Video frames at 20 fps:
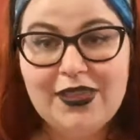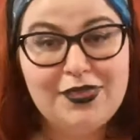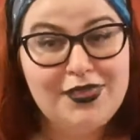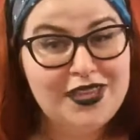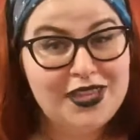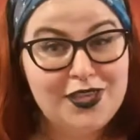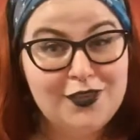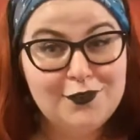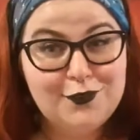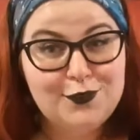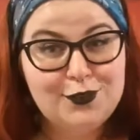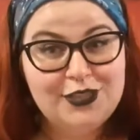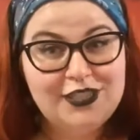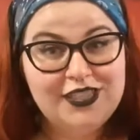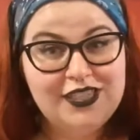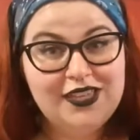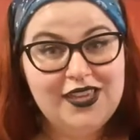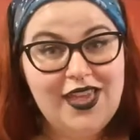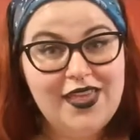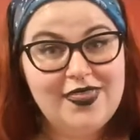thank you for
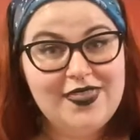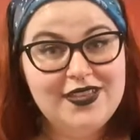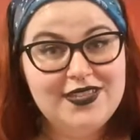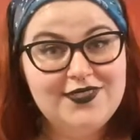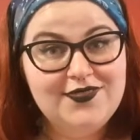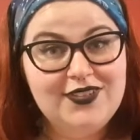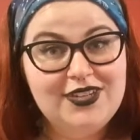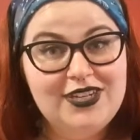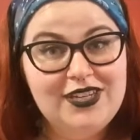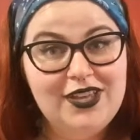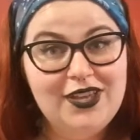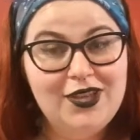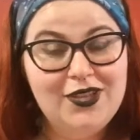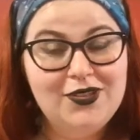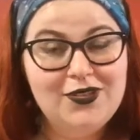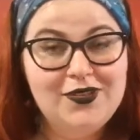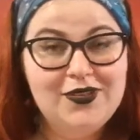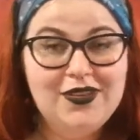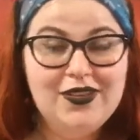watching this video.